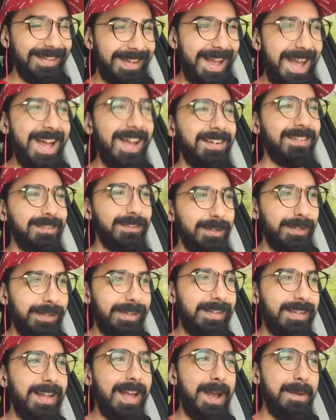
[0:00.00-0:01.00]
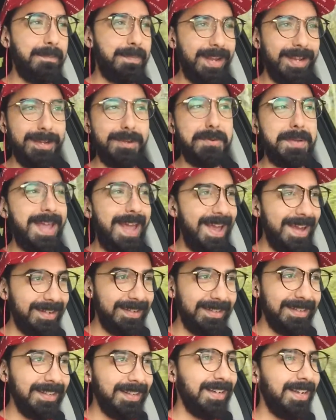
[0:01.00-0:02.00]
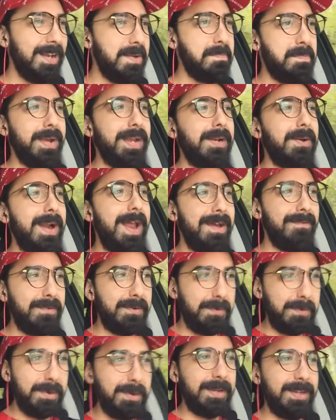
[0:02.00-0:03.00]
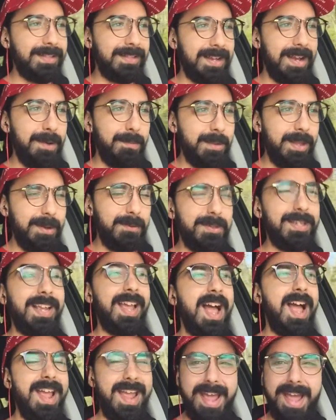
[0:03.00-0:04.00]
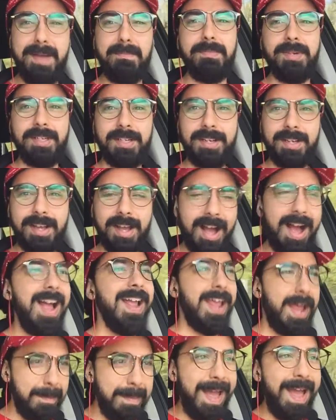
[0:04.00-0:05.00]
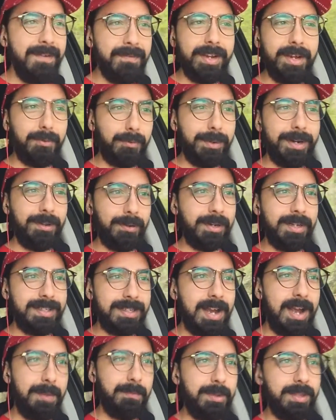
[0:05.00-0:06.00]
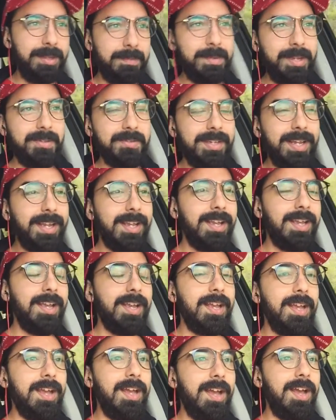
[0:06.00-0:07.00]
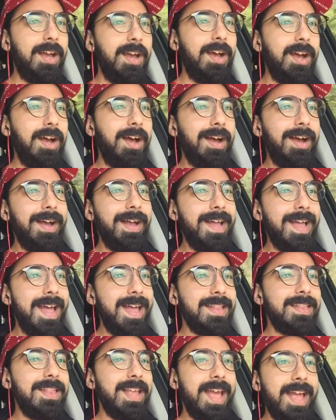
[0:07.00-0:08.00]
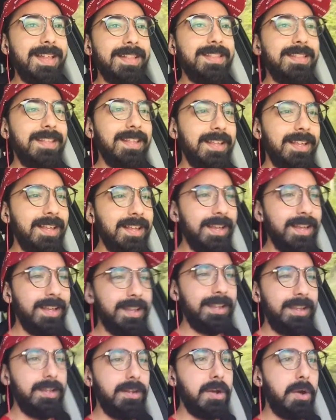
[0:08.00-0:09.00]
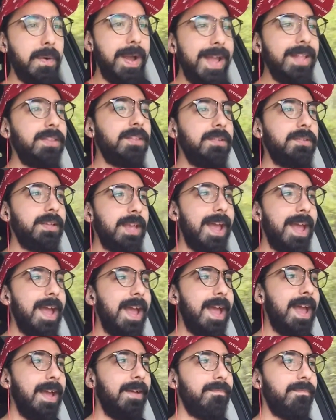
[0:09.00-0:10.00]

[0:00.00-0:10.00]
Yeah, I bet you can't. Bet you're having a real good time. And I was like, I am. I am having a real good time with the music. Uh, and, and, you know, at this, at,